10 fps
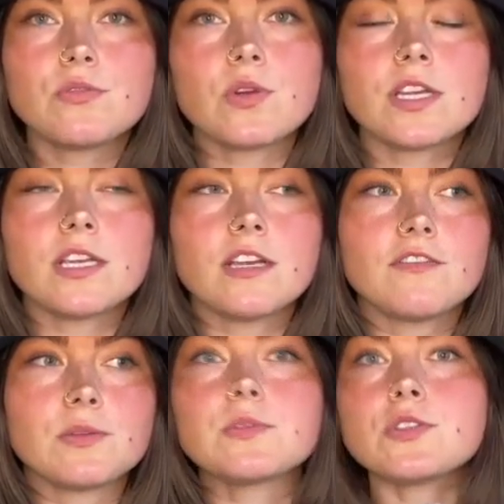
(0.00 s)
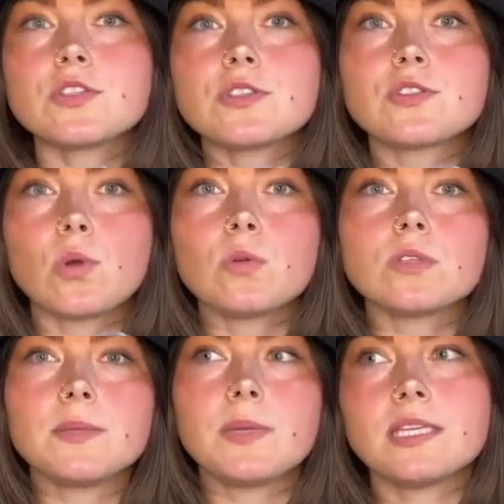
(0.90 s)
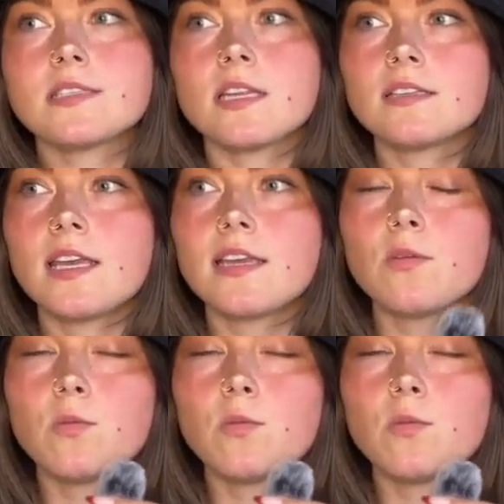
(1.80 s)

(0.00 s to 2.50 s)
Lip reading: 4-year if it was just solely based on, like,